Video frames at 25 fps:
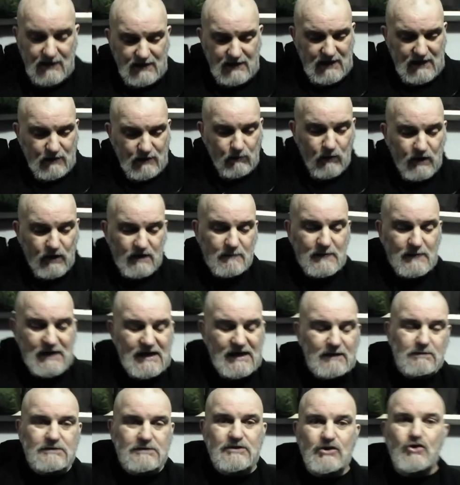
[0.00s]
I want to be
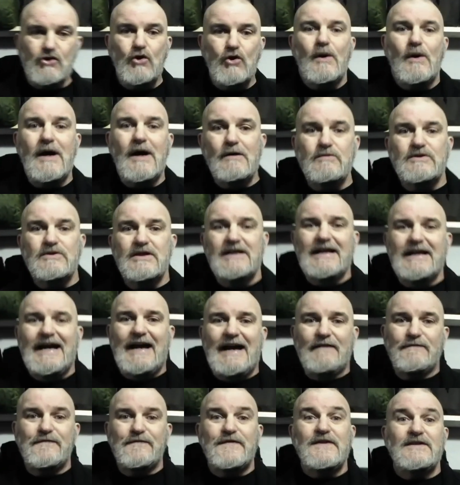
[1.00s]
able to go out and
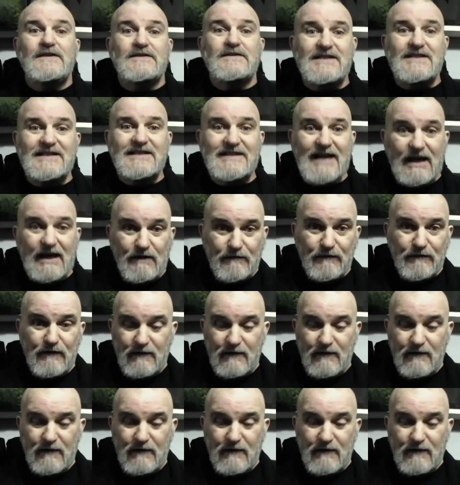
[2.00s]
feel safe